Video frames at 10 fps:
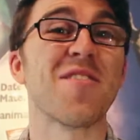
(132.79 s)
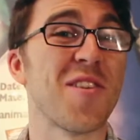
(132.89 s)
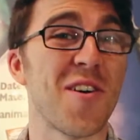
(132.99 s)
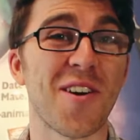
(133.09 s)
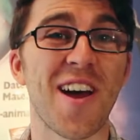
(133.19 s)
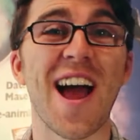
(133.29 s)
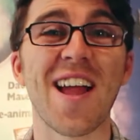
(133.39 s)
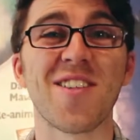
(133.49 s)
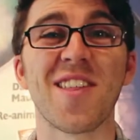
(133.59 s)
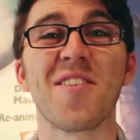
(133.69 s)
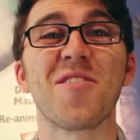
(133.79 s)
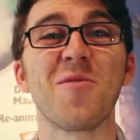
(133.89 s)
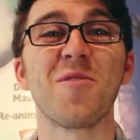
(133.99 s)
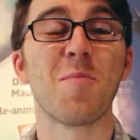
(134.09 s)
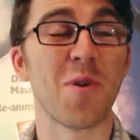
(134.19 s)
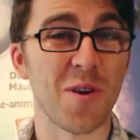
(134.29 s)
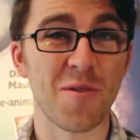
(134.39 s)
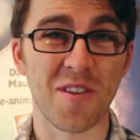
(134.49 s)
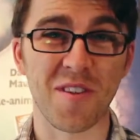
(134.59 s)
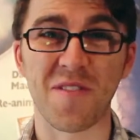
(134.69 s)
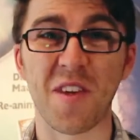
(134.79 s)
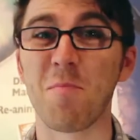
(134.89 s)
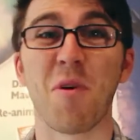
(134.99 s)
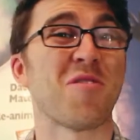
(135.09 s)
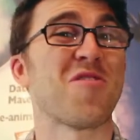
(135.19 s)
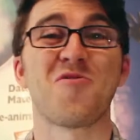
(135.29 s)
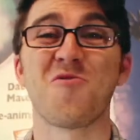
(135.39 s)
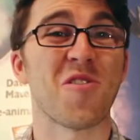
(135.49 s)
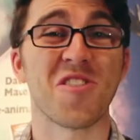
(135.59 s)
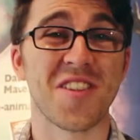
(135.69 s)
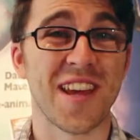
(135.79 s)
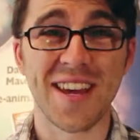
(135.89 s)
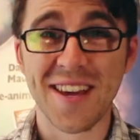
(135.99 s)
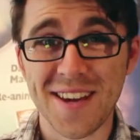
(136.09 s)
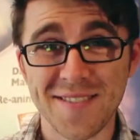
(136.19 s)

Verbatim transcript: Stoker actually sued the producers of this monstrosity.